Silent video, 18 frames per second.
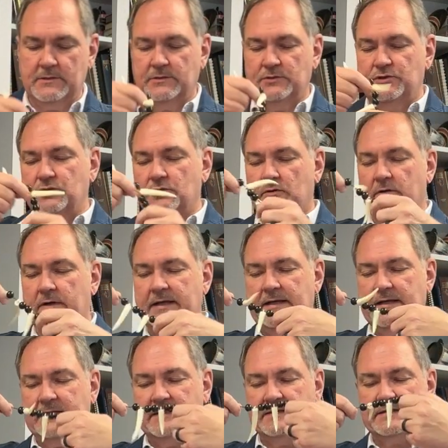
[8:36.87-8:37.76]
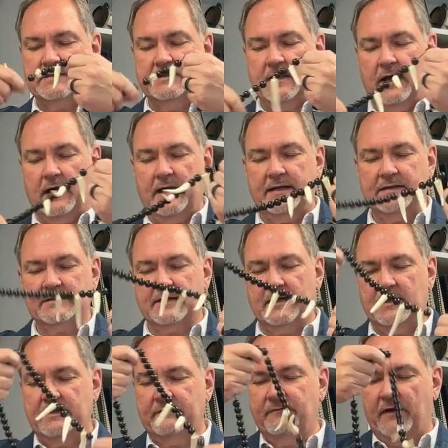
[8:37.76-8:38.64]
Jewelry is not
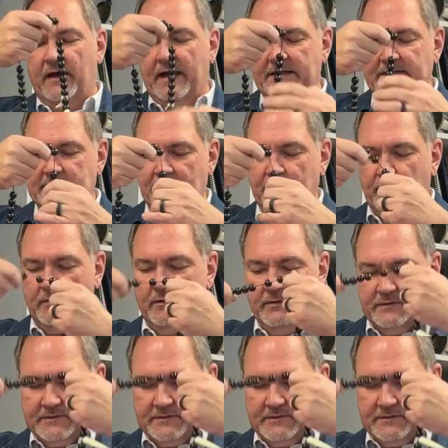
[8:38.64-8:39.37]
advisable,